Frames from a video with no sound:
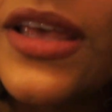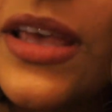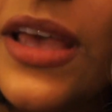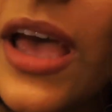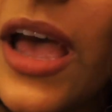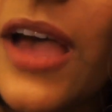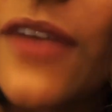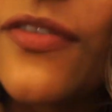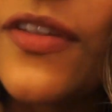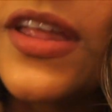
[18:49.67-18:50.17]

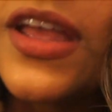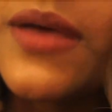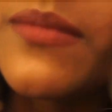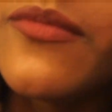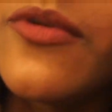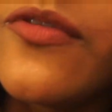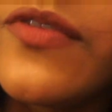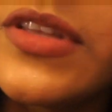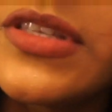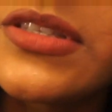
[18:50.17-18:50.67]
I feel like I'm
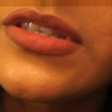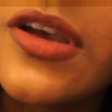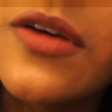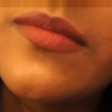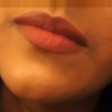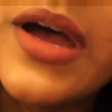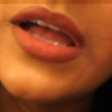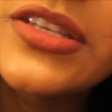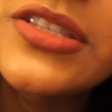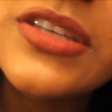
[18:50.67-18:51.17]
moving so
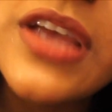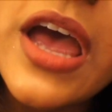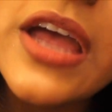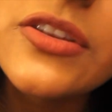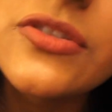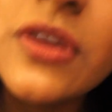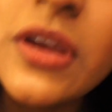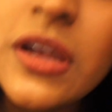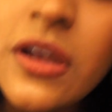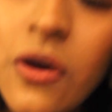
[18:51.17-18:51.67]
much. I
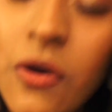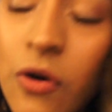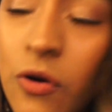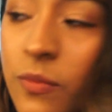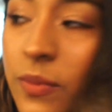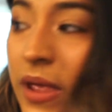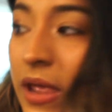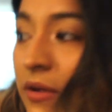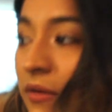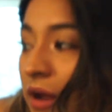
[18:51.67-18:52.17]
drank a whole
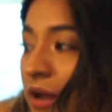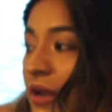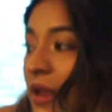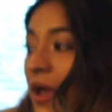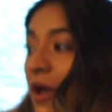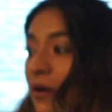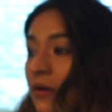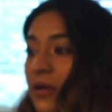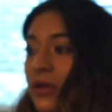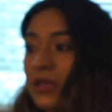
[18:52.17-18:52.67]
bang right
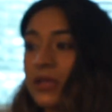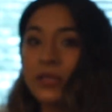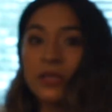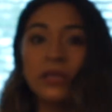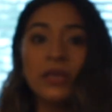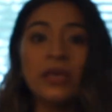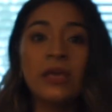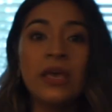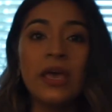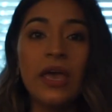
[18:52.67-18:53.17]
now,
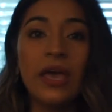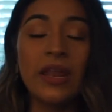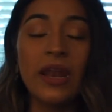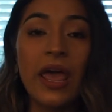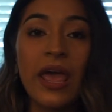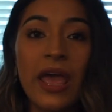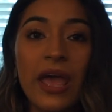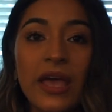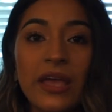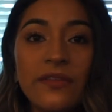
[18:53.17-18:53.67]
and
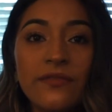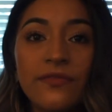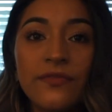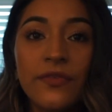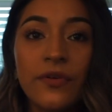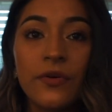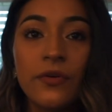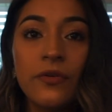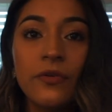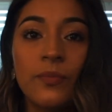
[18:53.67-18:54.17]
I ate
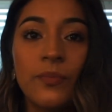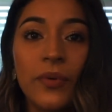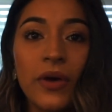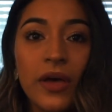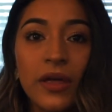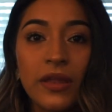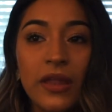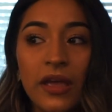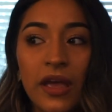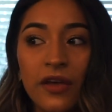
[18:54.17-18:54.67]
food,
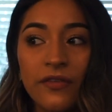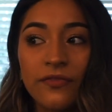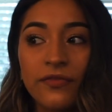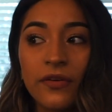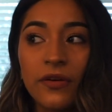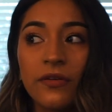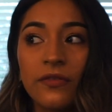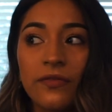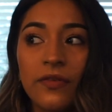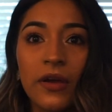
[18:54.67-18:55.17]
but like I
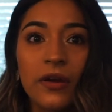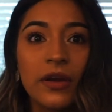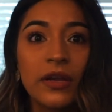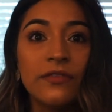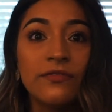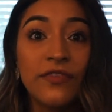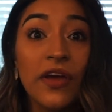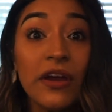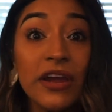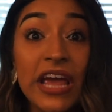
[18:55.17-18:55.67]
feel very,
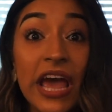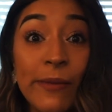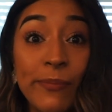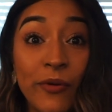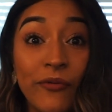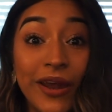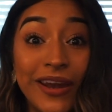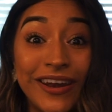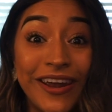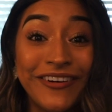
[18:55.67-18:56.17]
very
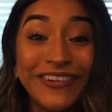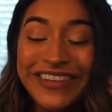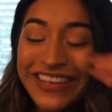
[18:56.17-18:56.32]
hyper right now.